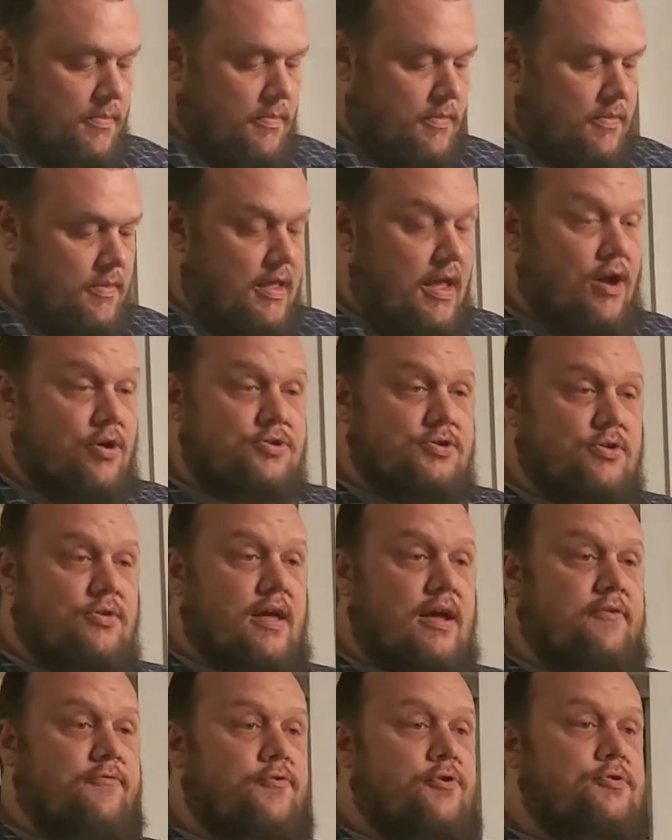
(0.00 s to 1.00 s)
They also
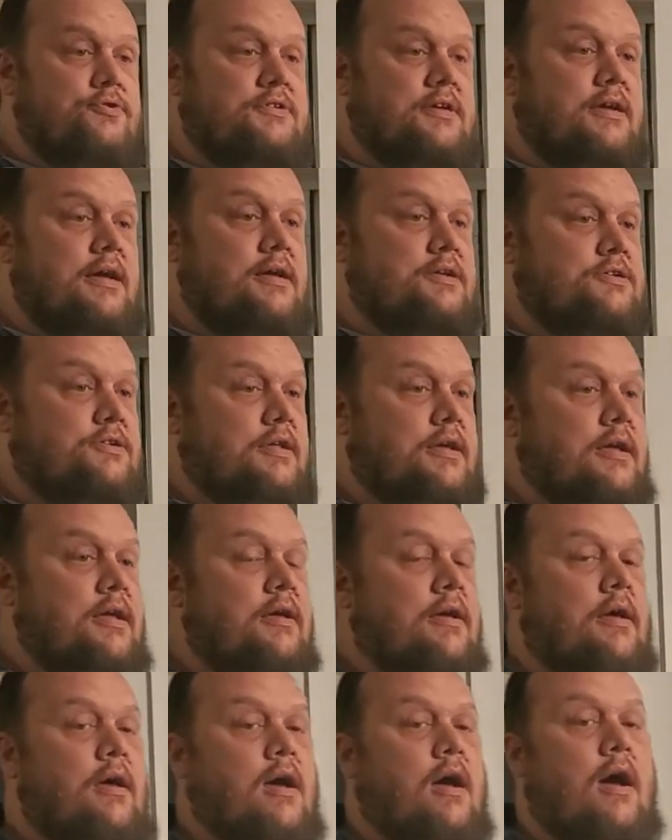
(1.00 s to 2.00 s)
like fruits occasionally.
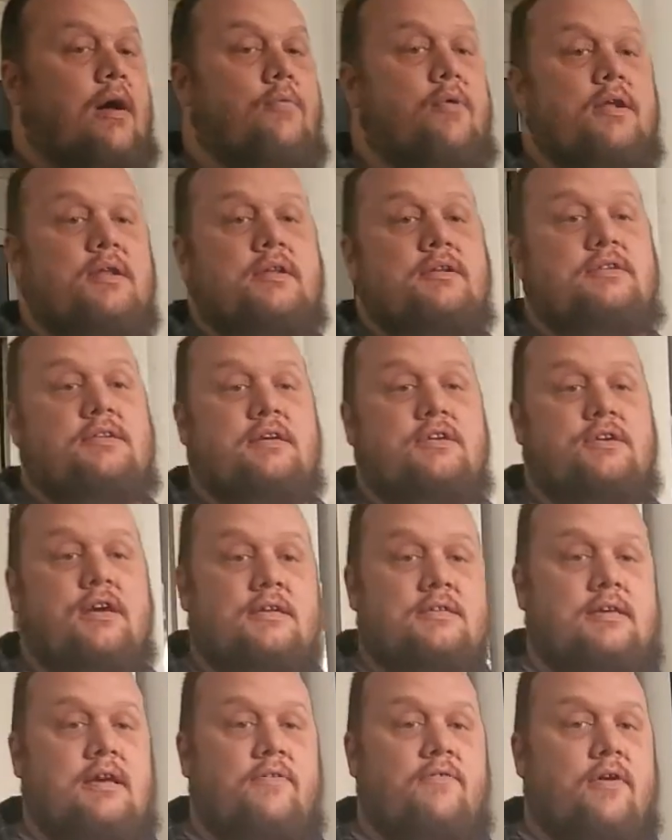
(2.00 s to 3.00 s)
I wouldn't
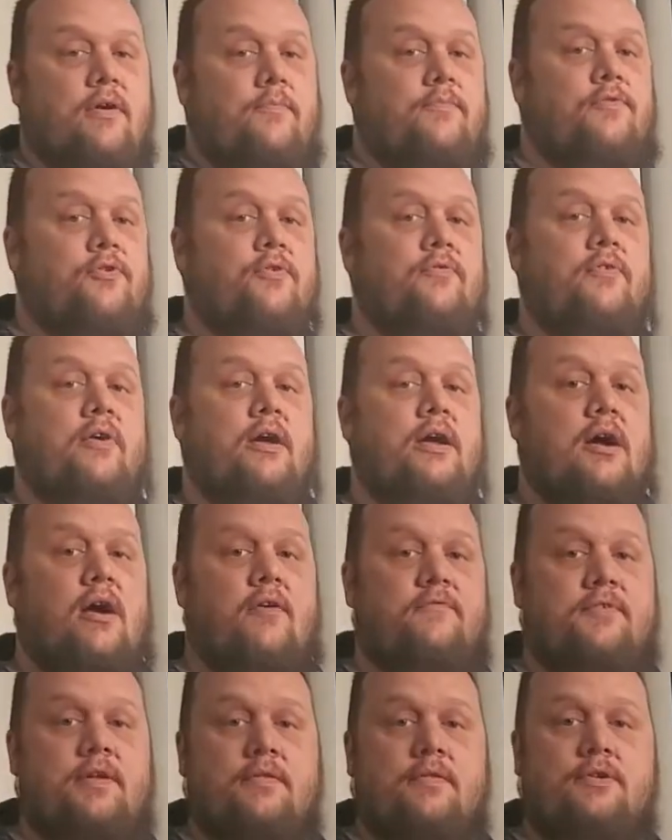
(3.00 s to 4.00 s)
suggest giving them fruit very
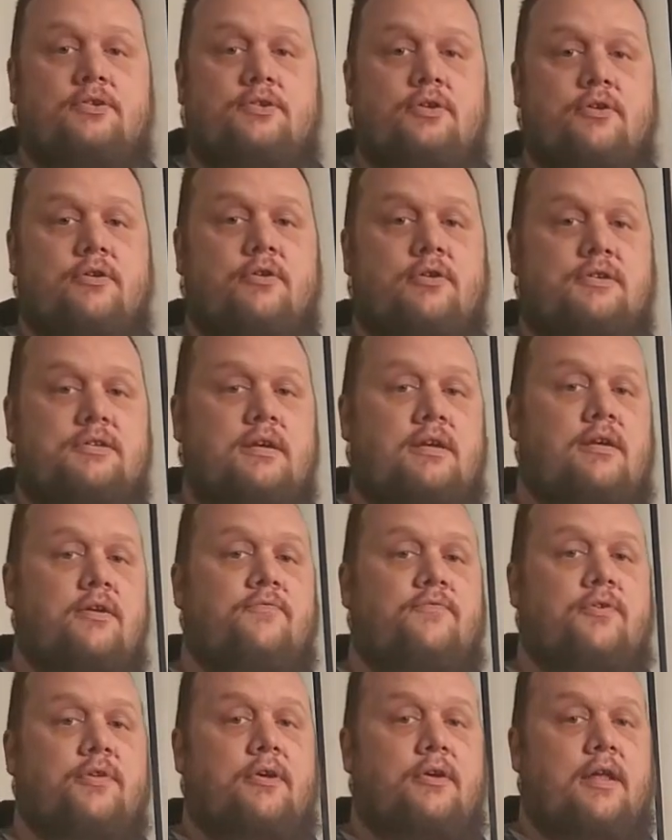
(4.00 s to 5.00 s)
often. The sugar isn't good
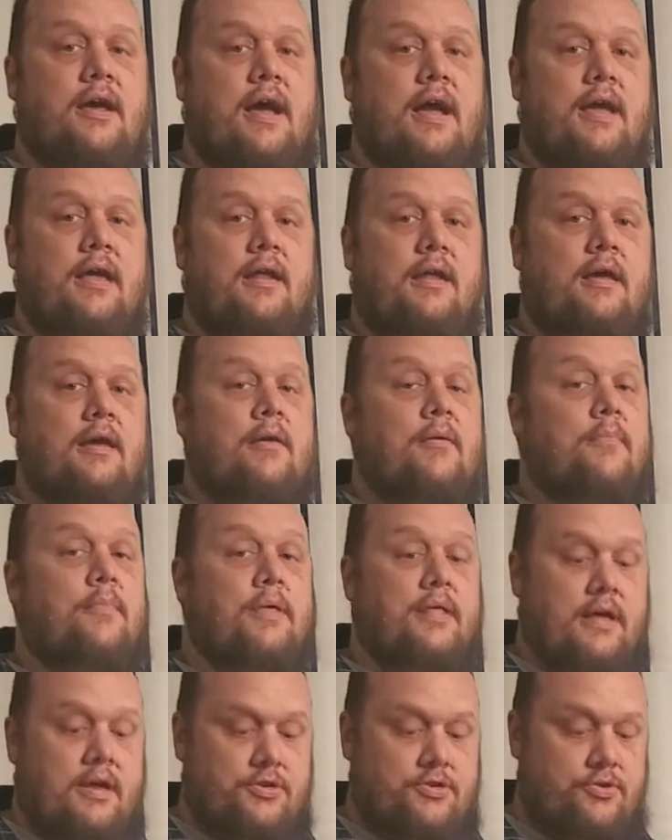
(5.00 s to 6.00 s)
for their diet, but
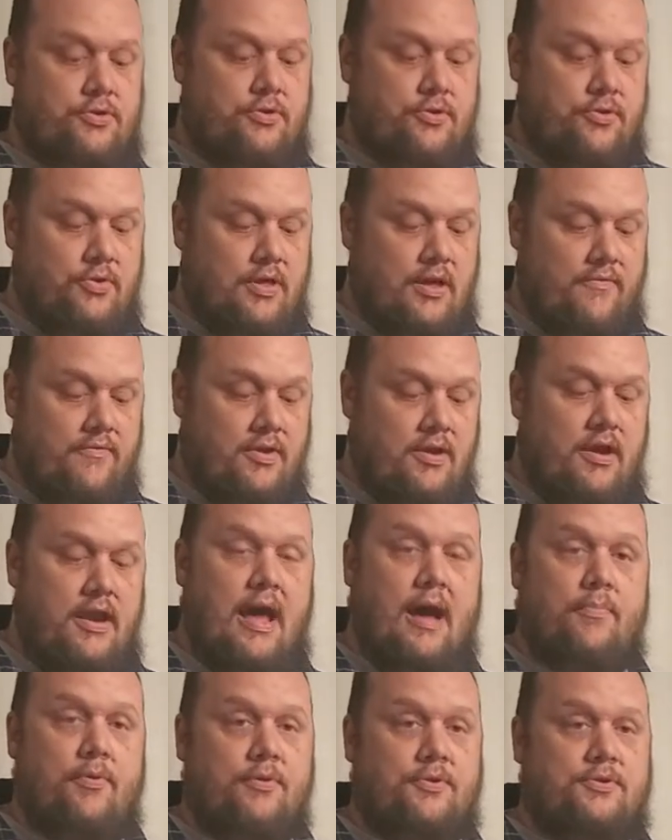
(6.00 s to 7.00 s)
they sure do love a good
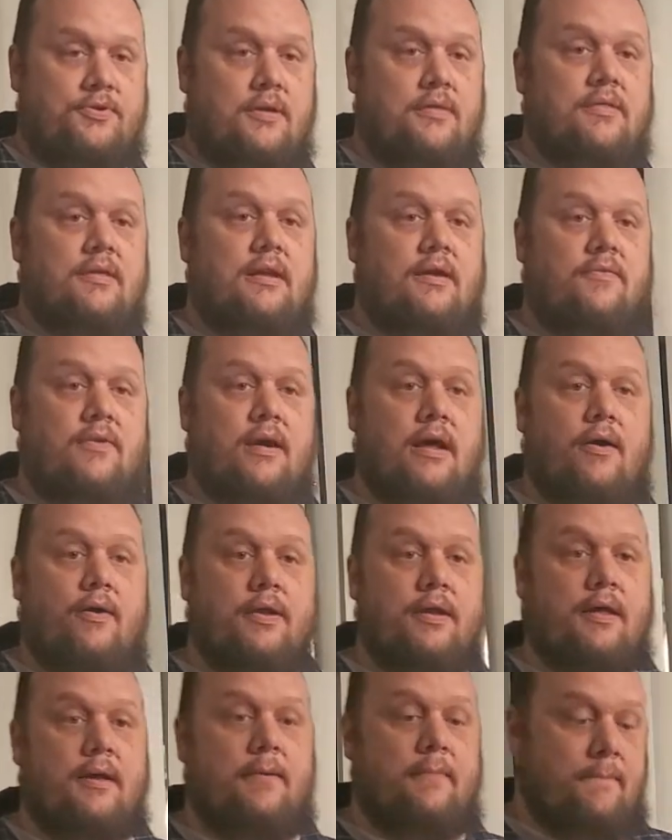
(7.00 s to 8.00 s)
apple or something every now and
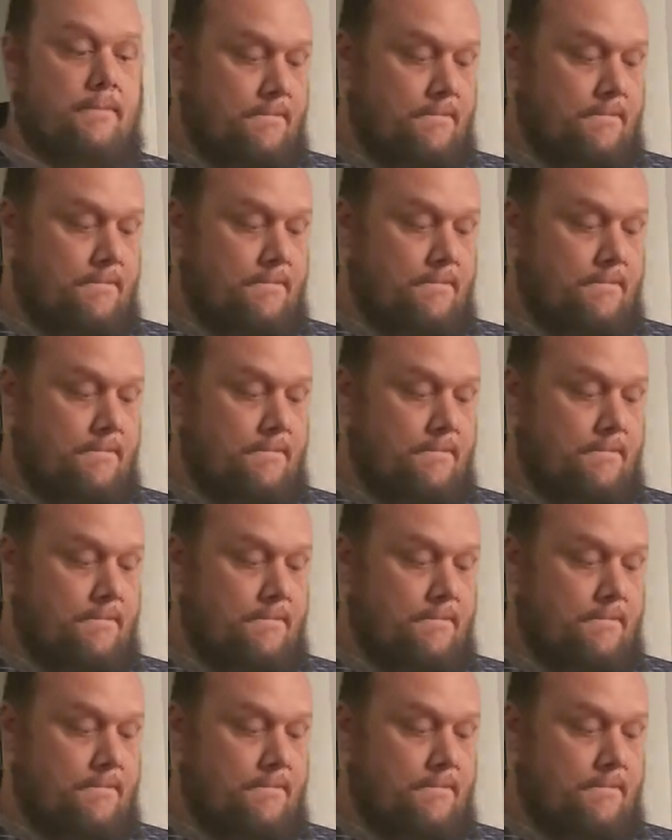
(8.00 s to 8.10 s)
then.